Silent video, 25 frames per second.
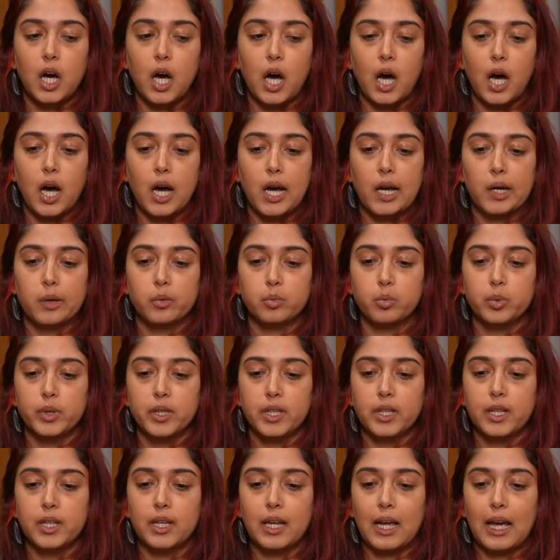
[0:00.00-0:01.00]
I
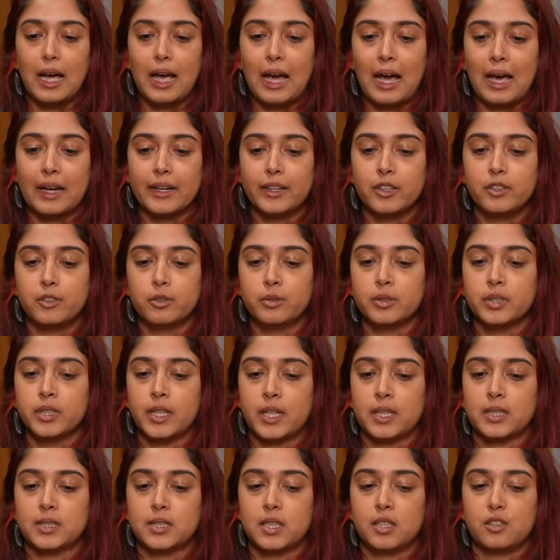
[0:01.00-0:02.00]
will add it to an
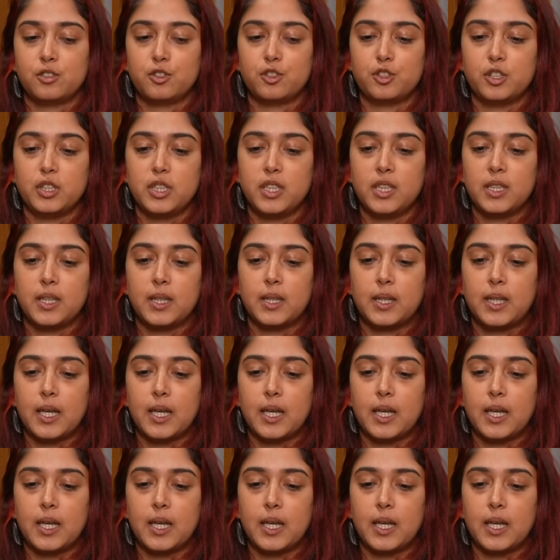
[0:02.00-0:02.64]
Excel sheet